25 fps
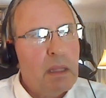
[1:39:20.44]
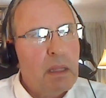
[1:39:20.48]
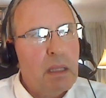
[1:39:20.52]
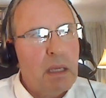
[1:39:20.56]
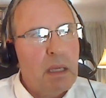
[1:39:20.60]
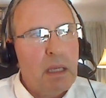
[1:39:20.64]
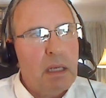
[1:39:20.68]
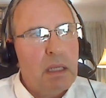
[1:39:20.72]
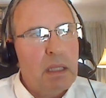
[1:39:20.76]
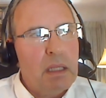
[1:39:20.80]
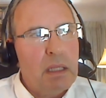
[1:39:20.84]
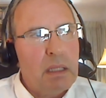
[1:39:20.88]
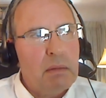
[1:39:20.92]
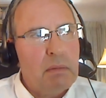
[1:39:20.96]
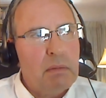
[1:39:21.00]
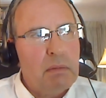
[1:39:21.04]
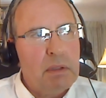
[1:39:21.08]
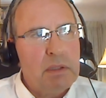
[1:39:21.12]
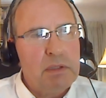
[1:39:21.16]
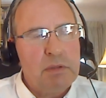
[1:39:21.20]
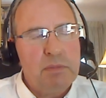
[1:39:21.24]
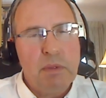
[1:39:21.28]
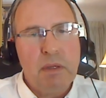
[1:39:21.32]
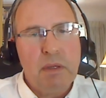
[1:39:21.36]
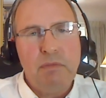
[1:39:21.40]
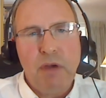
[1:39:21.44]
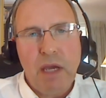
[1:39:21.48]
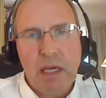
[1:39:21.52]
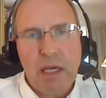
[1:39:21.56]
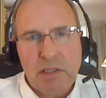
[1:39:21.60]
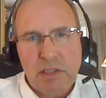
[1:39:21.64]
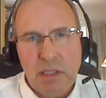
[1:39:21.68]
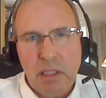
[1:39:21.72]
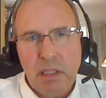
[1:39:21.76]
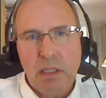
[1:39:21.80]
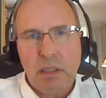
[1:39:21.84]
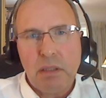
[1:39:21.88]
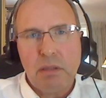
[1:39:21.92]
Uh, it's been
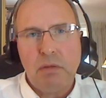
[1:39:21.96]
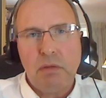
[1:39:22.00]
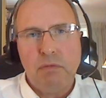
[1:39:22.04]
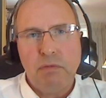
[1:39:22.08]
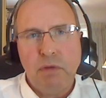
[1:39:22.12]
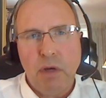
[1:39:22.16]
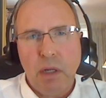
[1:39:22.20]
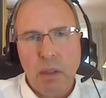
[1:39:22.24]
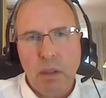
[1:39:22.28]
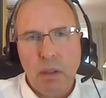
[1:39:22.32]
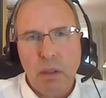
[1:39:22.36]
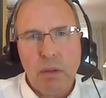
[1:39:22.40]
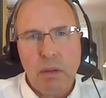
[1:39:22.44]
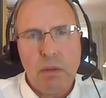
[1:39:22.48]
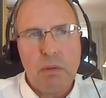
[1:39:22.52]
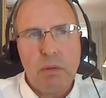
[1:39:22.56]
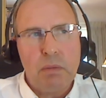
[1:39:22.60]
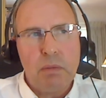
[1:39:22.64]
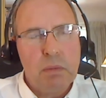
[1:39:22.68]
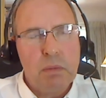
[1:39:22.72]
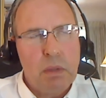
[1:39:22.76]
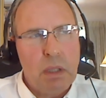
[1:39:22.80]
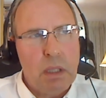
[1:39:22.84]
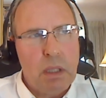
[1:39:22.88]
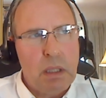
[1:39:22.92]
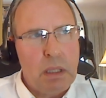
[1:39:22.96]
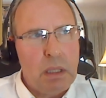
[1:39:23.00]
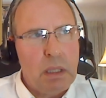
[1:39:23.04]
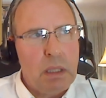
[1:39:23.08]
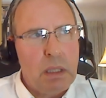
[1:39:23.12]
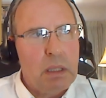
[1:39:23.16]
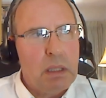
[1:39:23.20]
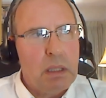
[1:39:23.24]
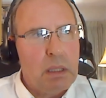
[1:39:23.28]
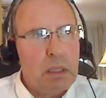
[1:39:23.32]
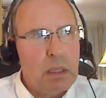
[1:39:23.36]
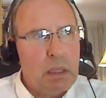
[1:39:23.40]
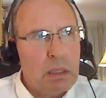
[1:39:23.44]
fascinating to follow
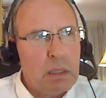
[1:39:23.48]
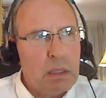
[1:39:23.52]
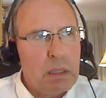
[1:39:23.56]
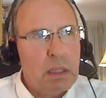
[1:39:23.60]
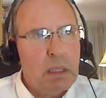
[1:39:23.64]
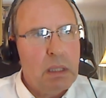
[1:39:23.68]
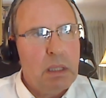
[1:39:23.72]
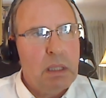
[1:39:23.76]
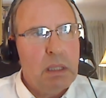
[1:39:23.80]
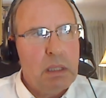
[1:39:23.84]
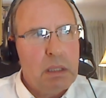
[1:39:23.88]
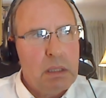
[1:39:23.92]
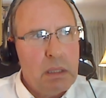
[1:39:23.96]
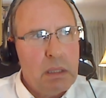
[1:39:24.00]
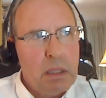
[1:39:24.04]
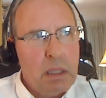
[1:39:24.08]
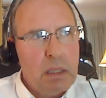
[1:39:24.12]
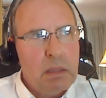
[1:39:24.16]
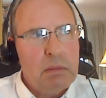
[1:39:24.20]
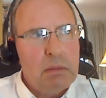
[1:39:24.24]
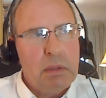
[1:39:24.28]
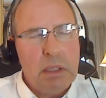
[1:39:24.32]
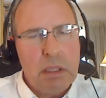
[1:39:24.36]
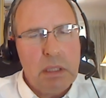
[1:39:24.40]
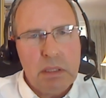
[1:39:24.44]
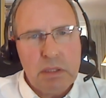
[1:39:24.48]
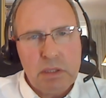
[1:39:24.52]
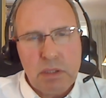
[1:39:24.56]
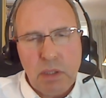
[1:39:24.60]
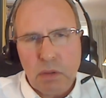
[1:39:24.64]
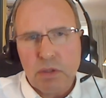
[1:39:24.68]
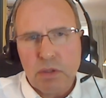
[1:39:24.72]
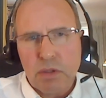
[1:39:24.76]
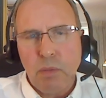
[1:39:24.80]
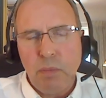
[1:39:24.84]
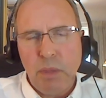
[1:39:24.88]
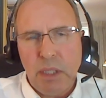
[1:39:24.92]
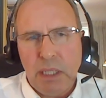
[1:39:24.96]
uh, uh
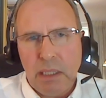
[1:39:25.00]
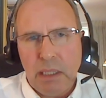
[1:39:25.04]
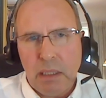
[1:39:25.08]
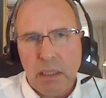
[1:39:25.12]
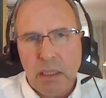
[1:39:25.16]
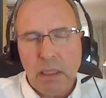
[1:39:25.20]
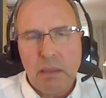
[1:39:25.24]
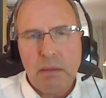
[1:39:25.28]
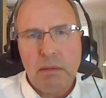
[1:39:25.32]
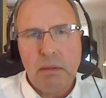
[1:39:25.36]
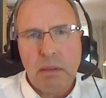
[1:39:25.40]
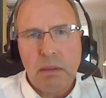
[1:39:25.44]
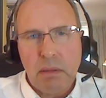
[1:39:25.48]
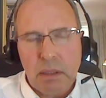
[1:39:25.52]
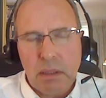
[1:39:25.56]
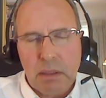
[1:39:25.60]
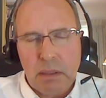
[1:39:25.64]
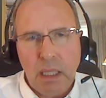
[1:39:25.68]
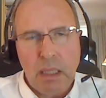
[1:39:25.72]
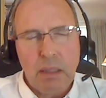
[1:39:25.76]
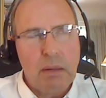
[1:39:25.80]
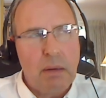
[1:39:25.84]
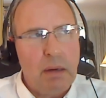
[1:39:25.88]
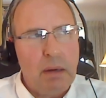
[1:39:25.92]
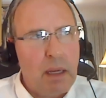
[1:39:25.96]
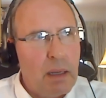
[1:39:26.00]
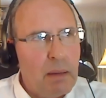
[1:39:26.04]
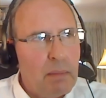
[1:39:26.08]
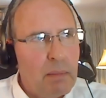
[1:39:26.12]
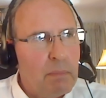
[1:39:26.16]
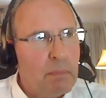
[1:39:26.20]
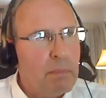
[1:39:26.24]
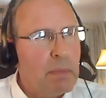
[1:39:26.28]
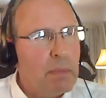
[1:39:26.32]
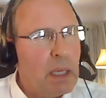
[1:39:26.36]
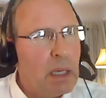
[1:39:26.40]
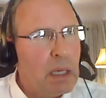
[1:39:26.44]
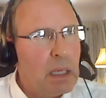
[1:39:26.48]
social media,
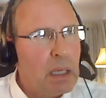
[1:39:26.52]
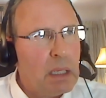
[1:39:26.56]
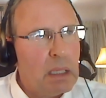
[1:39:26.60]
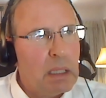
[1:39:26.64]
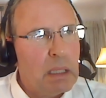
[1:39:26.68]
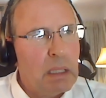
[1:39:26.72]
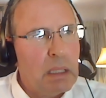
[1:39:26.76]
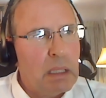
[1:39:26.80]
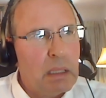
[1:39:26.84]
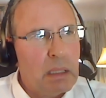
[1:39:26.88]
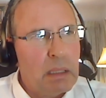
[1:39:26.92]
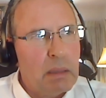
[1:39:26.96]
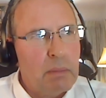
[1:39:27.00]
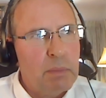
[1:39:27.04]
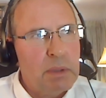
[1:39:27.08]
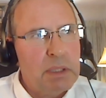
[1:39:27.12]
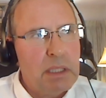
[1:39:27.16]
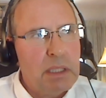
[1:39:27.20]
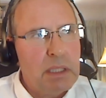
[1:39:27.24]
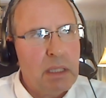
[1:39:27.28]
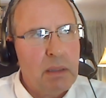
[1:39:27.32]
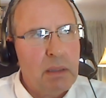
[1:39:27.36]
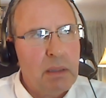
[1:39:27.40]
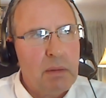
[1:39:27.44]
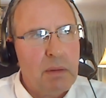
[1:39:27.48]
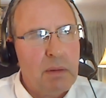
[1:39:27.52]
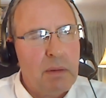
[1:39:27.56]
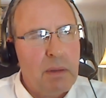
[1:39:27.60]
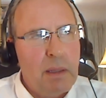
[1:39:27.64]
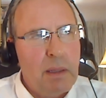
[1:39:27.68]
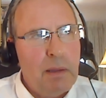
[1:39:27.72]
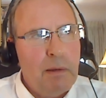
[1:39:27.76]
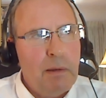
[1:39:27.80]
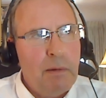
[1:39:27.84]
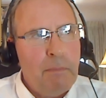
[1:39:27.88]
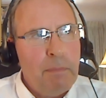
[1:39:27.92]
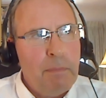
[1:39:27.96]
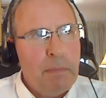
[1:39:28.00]
Telegram uh, in particular.
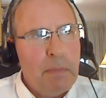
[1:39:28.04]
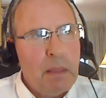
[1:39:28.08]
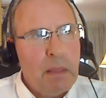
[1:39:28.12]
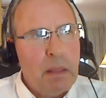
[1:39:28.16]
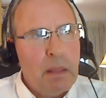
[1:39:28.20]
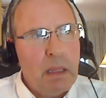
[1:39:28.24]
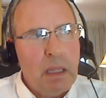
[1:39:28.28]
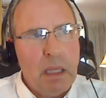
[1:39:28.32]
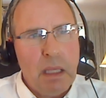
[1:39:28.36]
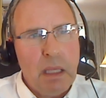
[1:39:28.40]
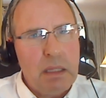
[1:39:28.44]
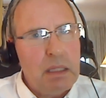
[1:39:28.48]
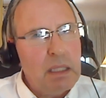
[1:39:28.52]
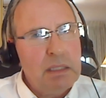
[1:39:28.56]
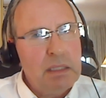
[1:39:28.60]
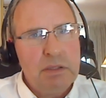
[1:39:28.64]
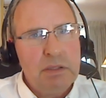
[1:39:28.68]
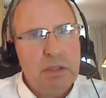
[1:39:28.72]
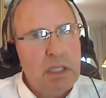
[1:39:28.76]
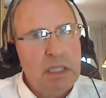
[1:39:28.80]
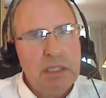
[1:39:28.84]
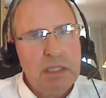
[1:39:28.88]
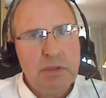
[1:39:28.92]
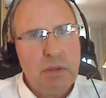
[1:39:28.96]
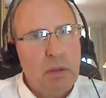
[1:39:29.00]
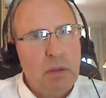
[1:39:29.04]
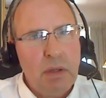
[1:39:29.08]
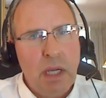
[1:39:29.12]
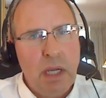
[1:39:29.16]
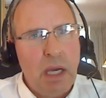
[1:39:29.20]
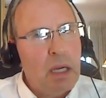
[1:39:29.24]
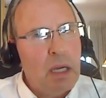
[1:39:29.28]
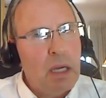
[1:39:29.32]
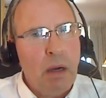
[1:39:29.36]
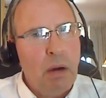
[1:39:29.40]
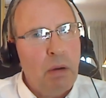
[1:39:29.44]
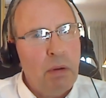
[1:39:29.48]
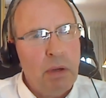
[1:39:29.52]
Uh, things things are
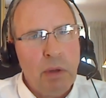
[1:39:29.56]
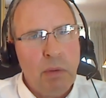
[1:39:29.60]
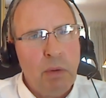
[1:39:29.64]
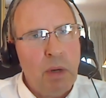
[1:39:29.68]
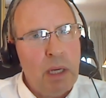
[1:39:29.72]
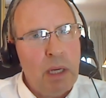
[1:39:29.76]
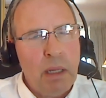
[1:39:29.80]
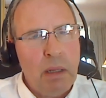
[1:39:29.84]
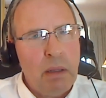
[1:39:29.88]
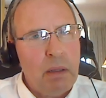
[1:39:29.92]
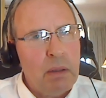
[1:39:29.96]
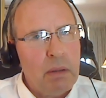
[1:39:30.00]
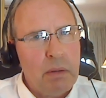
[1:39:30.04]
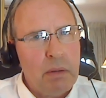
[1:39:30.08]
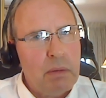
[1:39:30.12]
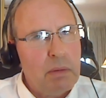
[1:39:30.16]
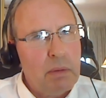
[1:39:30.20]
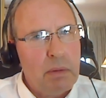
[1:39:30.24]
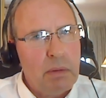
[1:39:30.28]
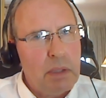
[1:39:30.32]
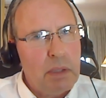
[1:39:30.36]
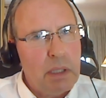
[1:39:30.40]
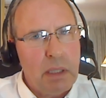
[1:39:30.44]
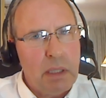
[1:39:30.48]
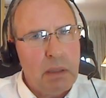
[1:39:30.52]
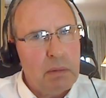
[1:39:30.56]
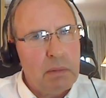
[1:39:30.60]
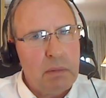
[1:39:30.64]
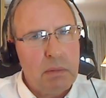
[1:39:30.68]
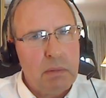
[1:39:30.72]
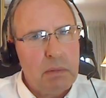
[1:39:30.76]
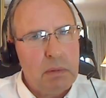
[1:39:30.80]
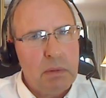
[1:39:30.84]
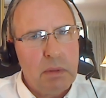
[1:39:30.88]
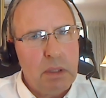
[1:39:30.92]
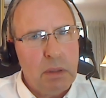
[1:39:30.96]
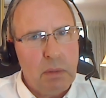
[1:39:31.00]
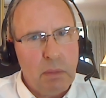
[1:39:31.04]
not going well there.
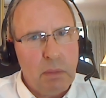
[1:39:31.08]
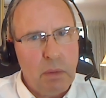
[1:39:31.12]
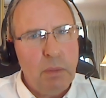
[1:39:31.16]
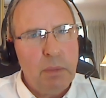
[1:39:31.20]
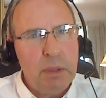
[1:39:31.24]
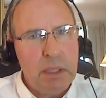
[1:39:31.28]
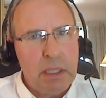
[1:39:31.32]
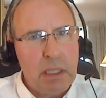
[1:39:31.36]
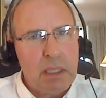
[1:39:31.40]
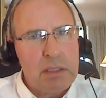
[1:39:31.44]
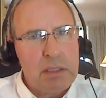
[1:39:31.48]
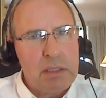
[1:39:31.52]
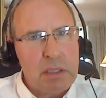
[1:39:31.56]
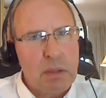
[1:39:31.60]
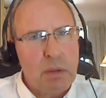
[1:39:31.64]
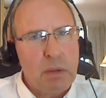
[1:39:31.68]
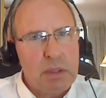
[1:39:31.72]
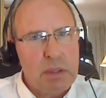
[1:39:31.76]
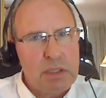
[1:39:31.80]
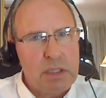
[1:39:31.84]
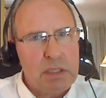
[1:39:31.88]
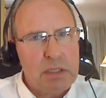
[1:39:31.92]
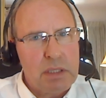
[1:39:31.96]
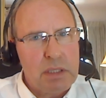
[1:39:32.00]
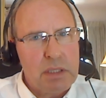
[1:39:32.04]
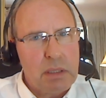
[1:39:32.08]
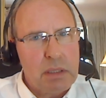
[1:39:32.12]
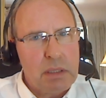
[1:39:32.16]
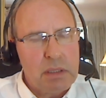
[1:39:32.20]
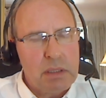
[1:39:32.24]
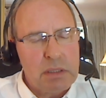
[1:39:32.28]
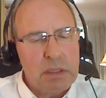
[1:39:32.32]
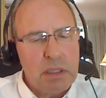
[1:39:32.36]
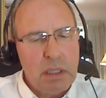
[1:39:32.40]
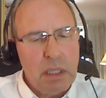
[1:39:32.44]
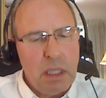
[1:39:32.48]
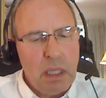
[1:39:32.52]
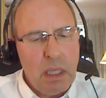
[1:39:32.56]
There will be consequences of
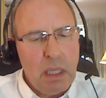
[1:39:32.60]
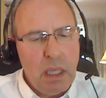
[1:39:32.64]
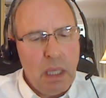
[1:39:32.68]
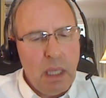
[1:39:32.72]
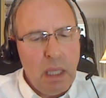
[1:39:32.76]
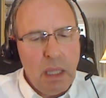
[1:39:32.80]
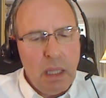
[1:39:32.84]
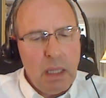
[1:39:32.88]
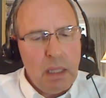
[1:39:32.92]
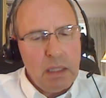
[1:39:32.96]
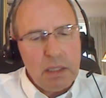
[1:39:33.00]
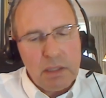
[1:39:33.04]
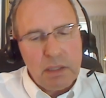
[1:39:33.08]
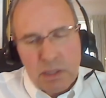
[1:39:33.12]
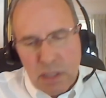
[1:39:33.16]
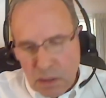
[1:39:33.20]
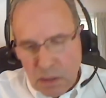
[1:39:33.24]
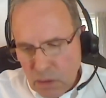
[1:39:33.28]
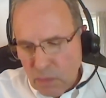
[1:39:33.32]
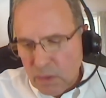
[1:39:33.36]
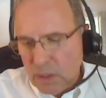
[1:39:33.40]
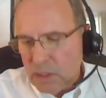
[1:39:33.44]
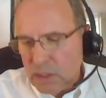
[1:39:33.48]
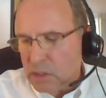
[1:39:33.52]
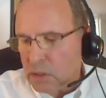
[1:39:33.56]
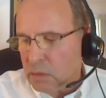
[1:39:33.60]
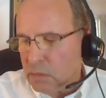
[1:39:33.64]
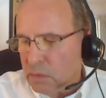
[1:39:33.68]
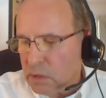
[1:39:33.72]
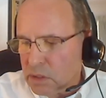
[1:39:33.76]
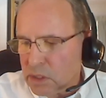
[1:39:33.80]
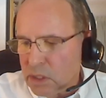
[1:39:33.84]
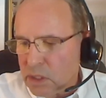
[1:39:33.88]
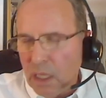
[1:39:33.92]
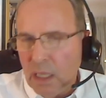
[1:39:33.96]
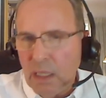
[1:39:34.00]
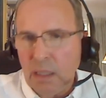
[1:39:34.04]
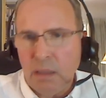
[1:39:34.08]
this. The situation isn't, with
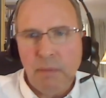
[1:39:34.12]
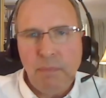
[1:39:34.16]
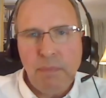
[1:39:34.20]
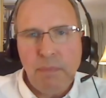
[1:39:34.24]
China. Isn't